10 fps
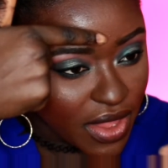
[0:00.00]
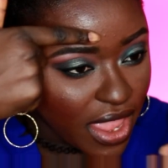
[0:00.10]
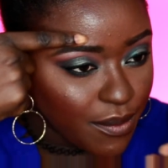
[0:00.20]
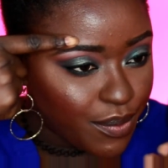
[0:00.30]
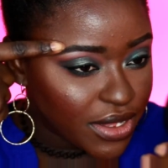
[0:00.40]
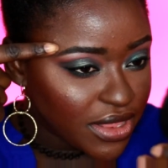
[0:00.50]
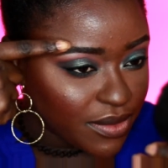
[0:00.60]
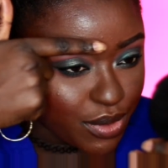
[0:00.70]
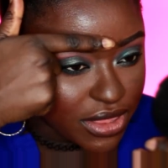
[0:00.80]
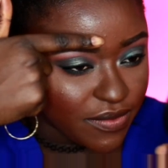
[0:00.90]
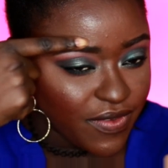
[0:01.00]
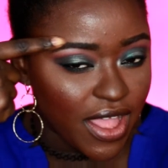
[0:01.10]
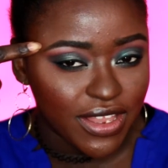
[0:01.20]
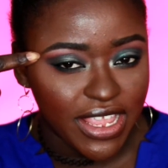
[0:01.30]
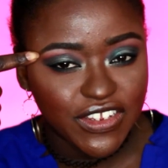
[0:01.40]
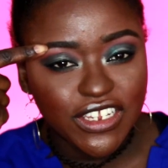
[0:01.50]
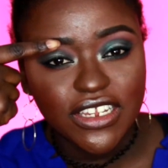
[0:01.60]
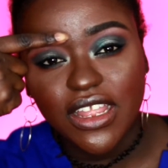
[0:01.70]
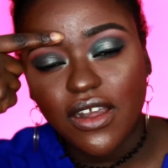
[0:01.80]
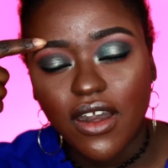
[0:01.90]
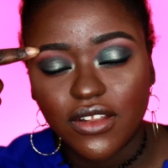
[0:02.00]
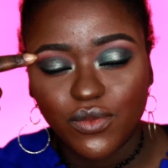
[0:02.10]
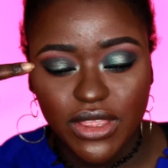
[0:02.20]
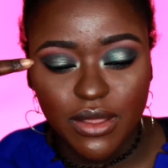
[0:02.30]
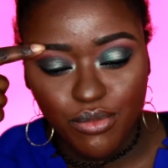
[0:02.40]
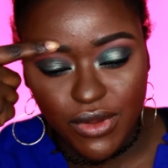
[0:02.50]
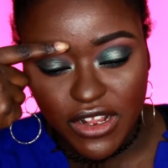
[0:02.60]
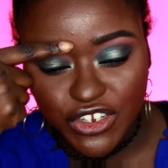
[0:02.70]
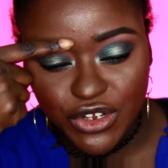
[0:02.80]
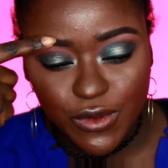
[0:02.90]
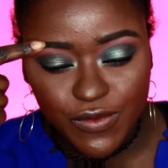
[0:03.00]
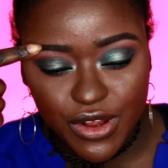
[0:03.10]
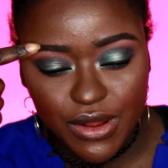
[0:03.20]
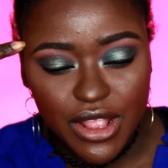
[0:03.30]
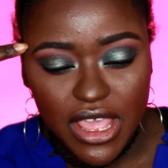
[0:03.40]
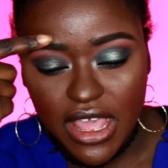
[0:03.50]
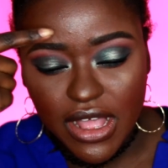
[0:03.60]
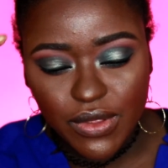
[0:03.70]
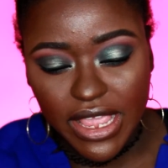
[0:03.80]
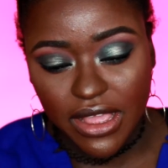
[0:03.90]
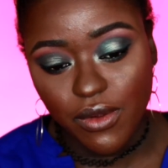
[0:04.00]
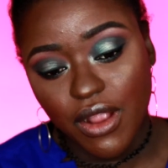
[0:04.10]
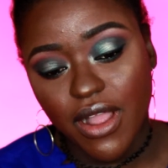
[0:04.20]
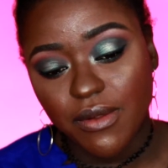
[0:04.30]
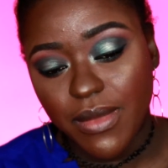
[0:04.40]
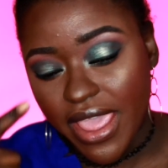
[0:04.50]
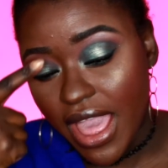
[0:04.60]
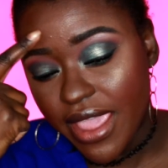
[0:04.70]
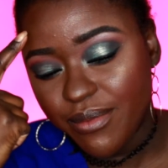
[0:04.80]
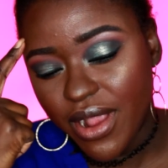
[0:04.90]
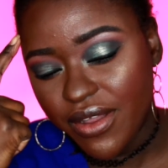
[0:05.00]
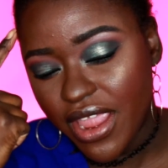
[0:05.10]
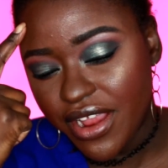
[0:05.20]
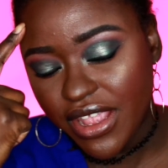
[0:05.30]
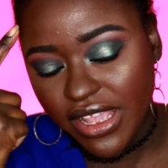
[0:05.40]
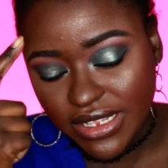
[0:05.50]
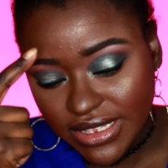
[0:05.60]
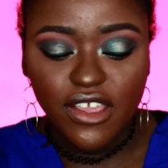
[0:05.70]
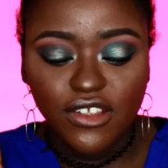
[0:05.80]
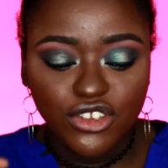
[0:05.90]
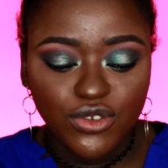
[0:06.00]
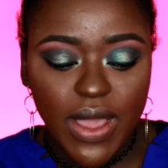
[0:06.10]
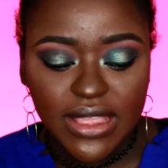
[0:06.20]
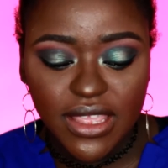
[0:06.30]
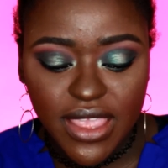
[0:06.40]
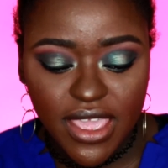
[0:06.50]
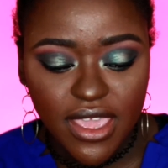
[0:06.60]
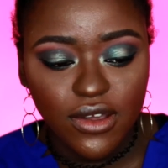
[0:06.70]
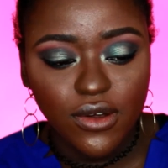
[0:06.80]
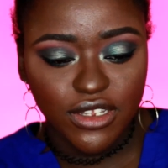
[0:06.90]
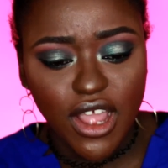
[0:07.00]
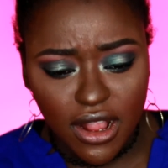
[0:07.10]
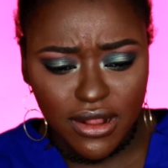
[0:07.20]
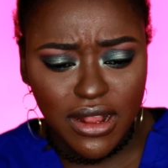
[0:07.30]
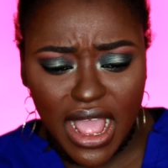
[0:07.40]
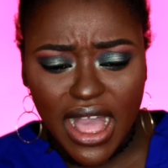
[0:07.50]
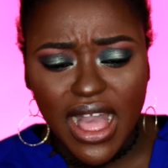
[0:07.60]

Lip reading: and put the foundation on with a brush over like around my eyebrow areas. Do I think they can go darker?